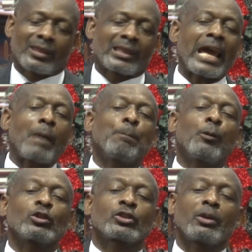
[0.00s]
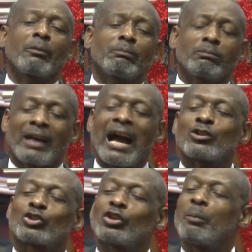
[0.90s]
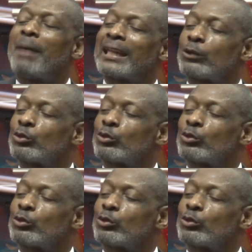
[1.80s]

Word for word: They put the house on the market